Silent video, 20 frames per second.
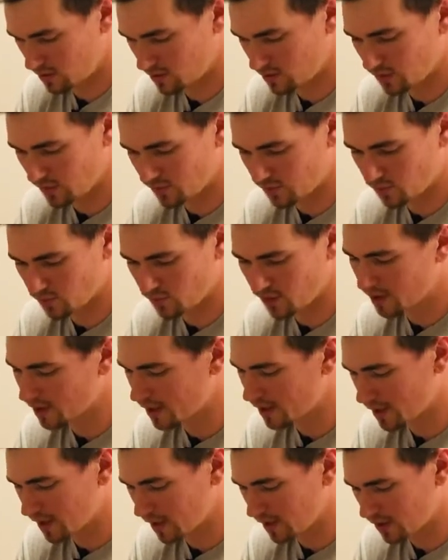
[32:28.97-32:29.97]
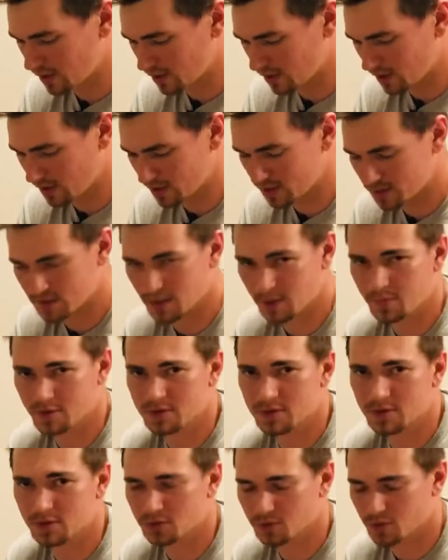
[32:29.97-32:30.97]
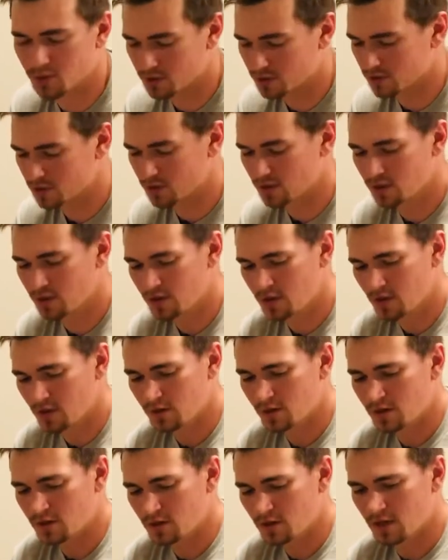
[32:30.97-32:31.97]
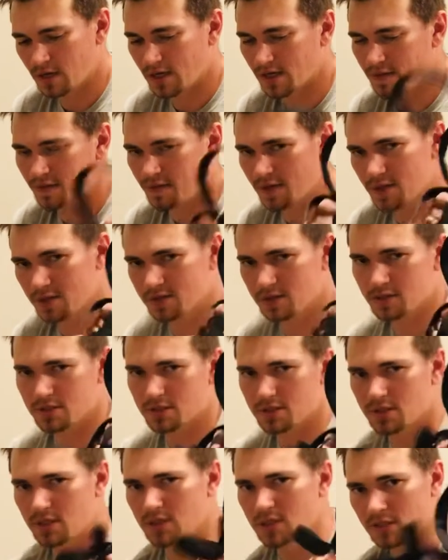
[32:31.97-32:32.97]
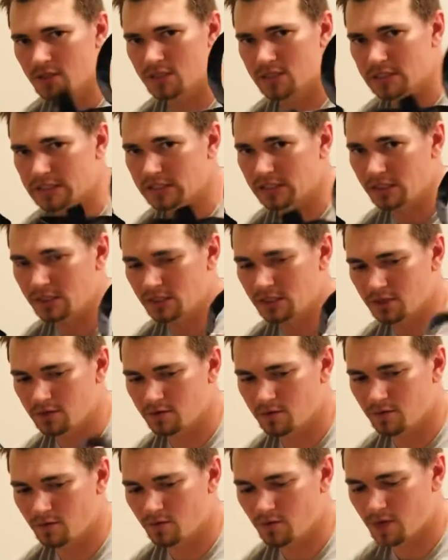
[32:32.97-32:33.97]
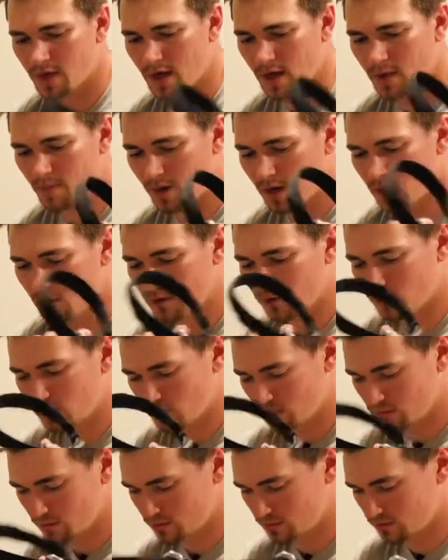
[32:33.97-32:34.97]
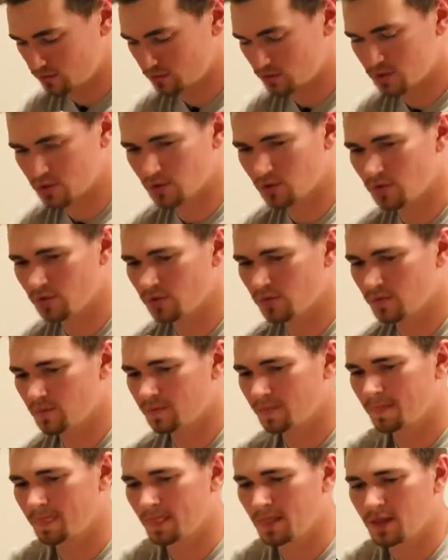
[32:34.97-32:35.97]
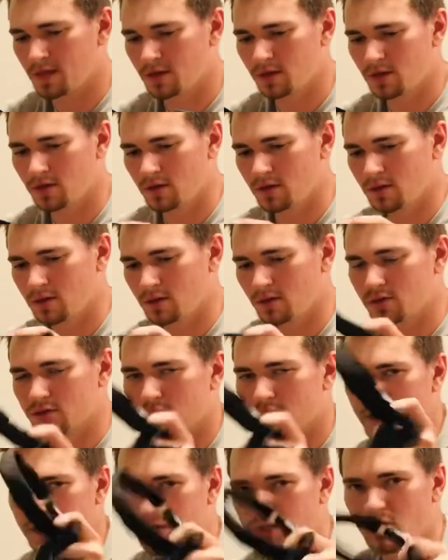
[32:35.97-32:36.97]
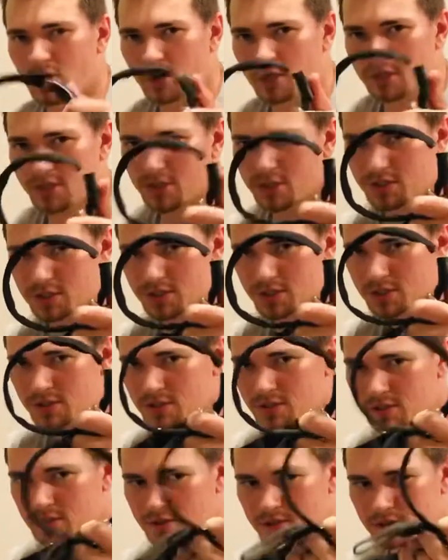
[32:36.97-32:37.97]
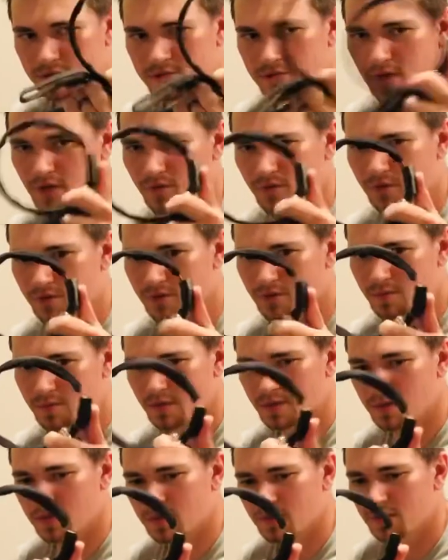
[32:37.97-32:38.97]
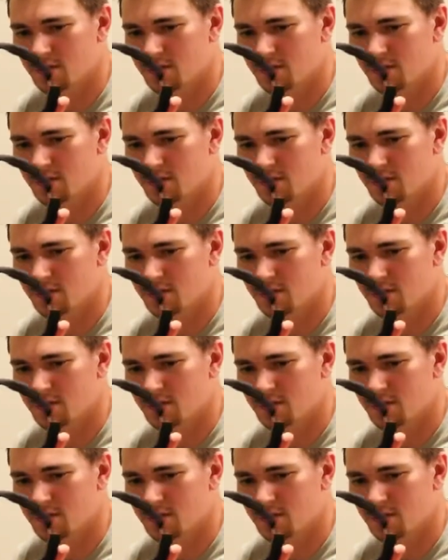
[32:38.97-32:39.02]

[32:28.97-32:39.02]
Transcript: if you run out of air kind of type of situation. And this is the sling for that bottle. So looks like a dog leash. Not really, but